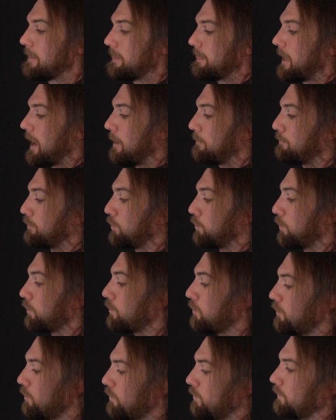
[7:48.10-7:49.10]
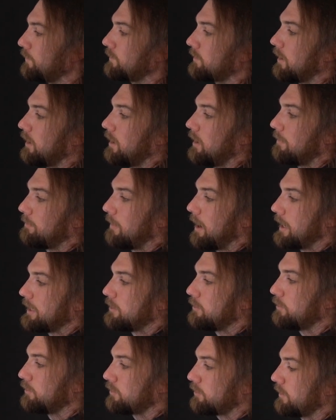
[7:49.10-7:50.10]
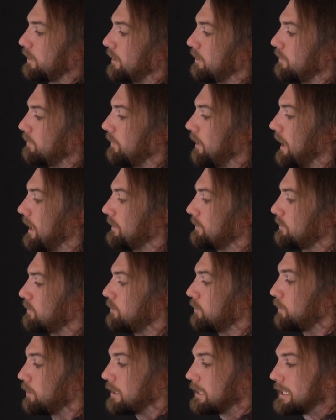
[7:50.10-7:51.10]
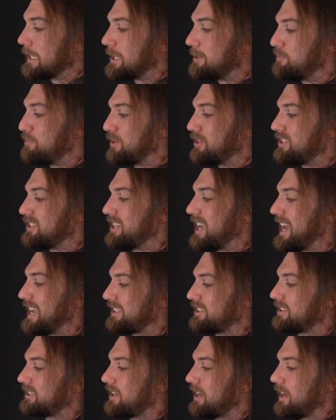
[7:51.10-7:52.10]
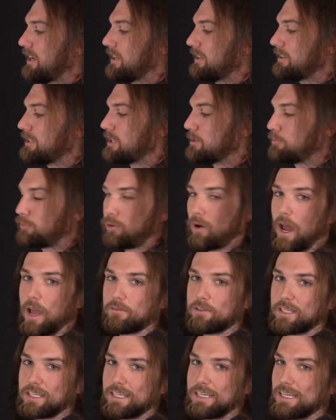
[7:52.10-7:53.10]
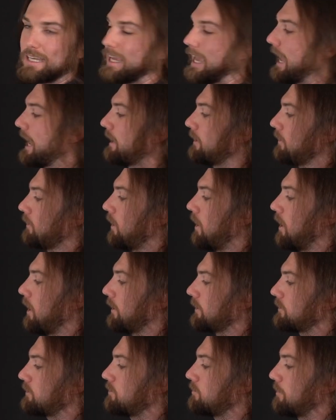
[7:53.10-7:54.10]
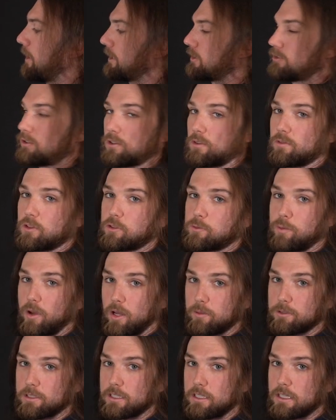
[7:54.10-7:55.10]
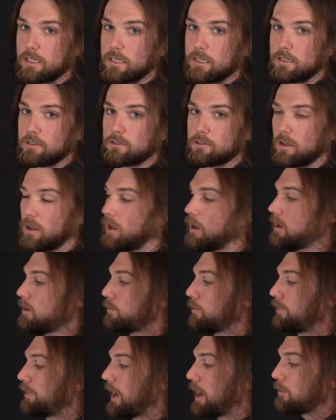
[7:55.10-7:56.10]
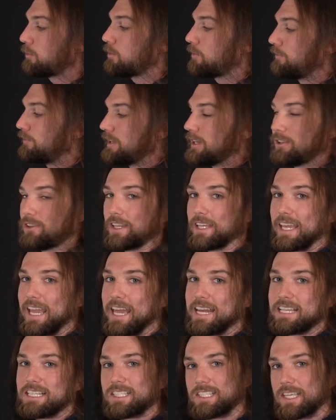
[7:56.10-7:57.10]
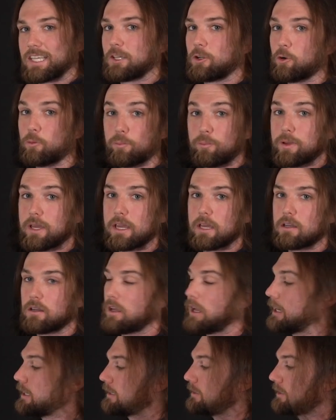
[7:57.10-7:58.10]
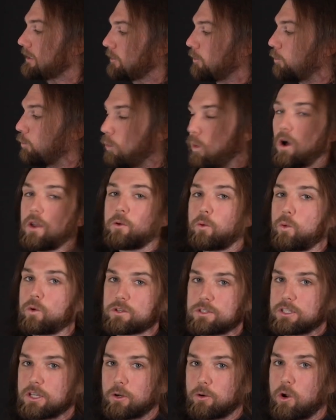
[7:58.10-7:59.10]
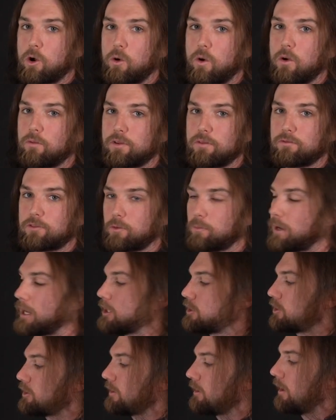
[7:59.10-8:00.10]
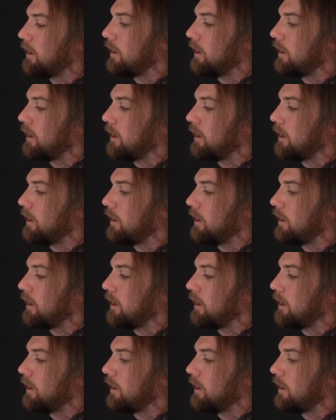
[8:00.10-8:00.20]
that proves my user and device do indeed possess the private key analogs to my server's public keys without revealing any single bit, any single 1 or 0 of information